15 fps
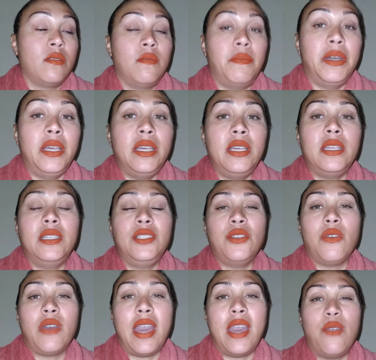But it's
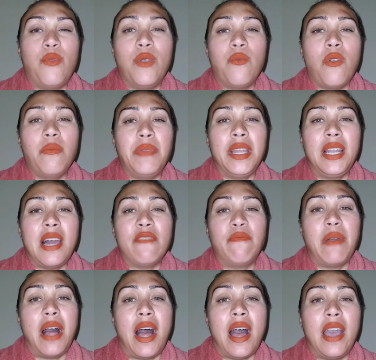okay. We won't be left
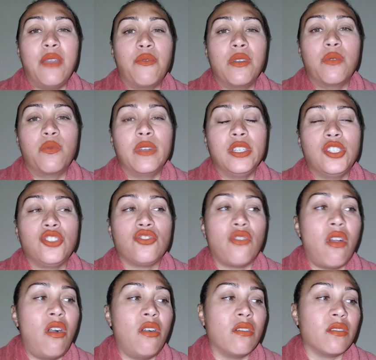behind. We're
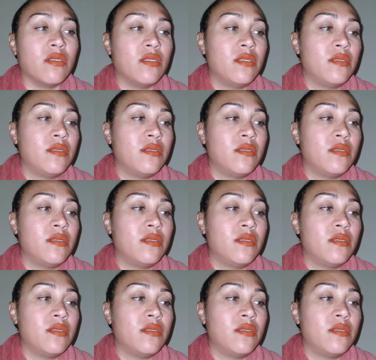strong.